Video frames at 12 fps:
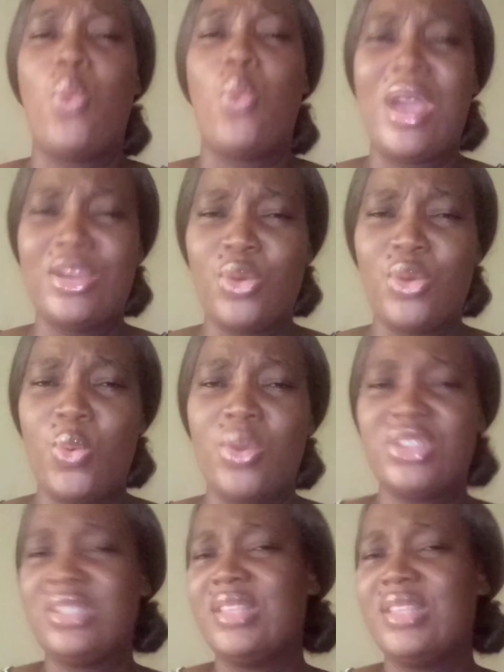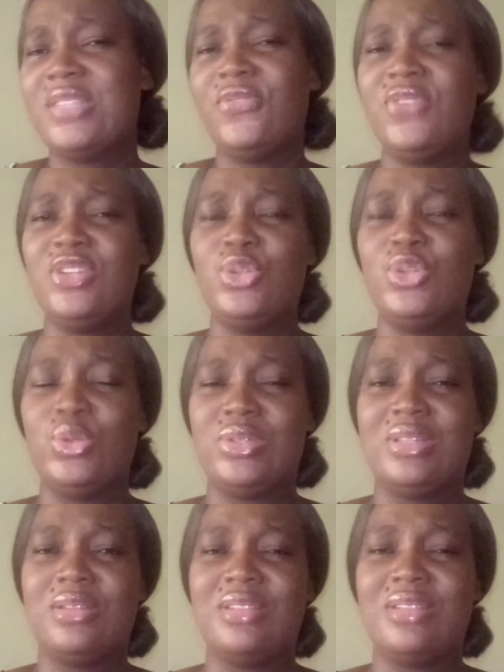Why not watch this video
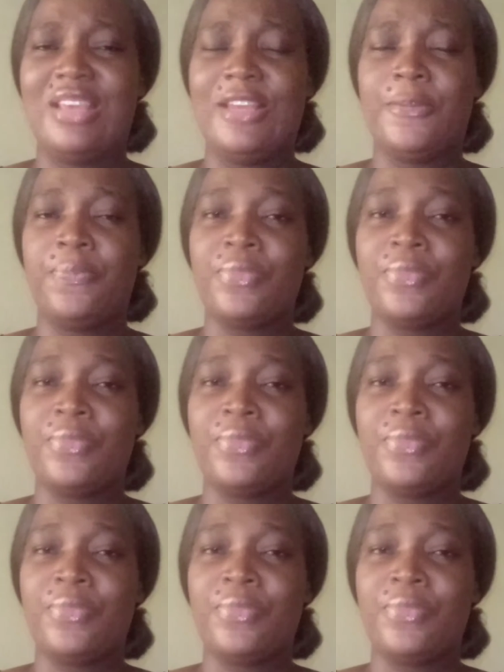to the end?